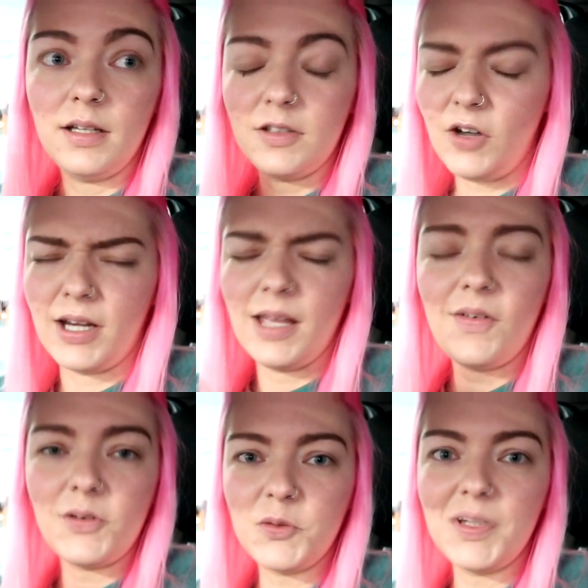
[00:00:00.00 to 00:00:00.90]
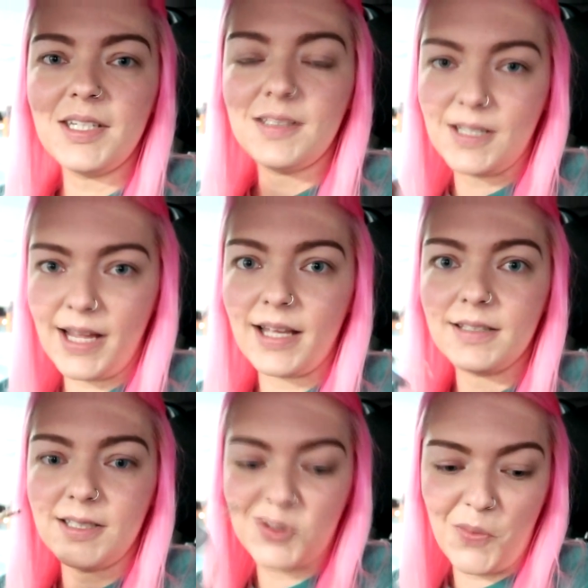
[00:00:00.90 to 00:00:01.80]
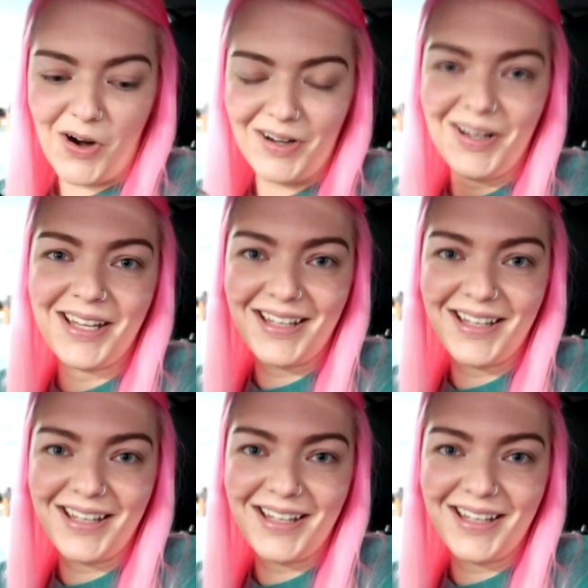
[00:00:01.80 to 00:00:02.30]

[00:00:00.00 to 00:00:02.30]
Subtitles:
sorry, if I don't speak to you tonight, I'll see you tomorrow.